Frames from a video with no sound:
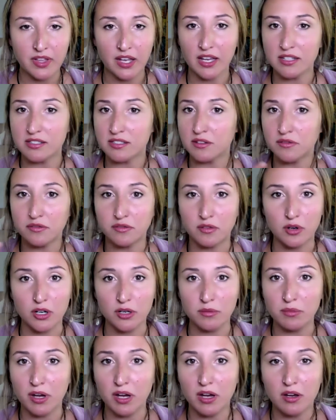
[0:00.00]
it's a
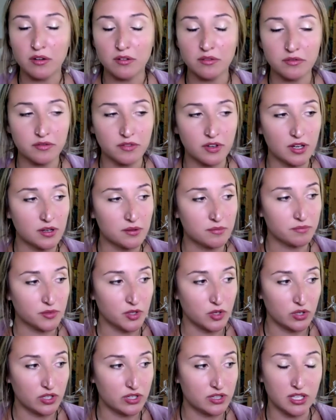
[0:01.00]
form of,
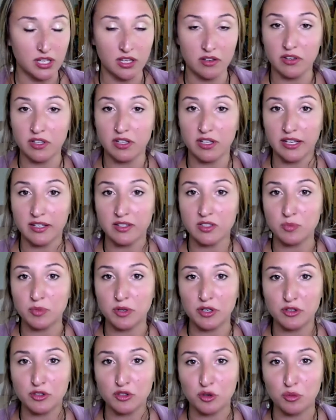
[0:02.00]
you can think of it like
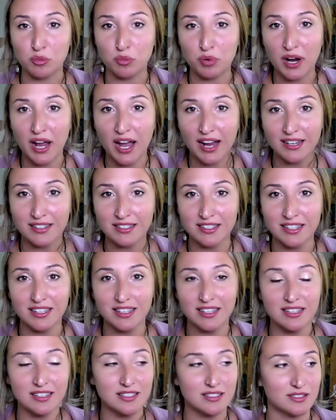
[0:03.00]
spiritual
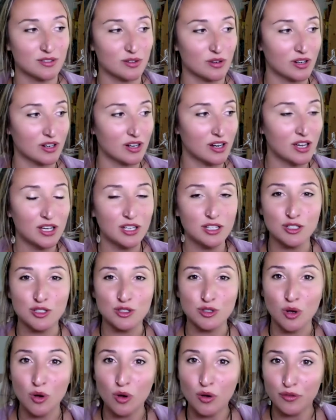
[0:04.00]
practice or
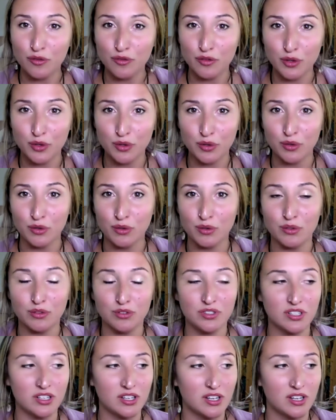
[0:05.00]
soul food.